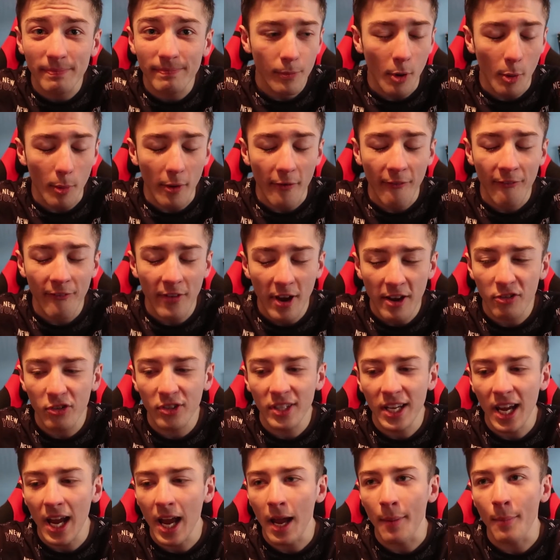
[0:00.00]
But my favourite
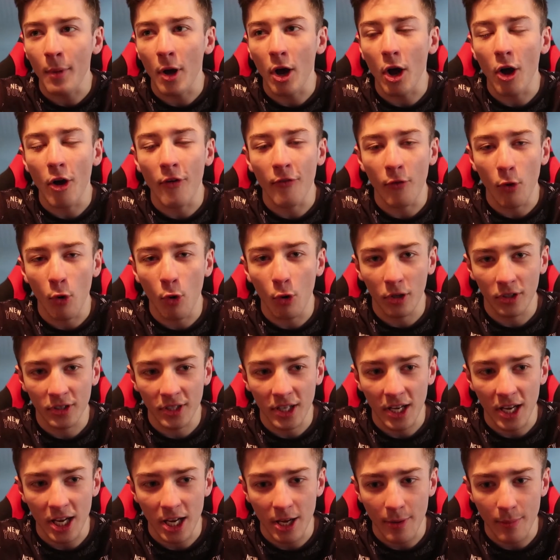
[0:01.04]
game of all
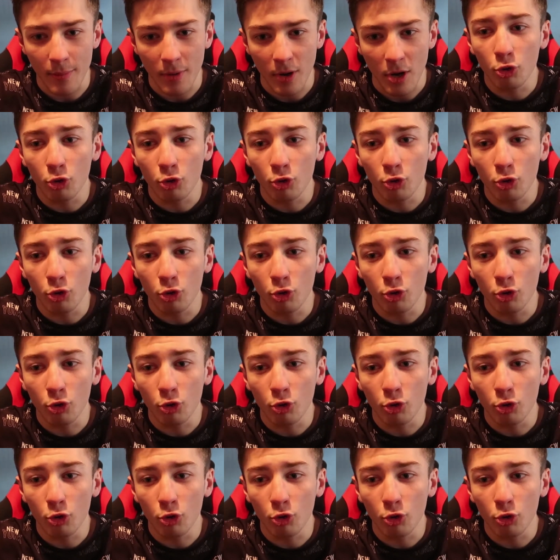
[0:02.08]
time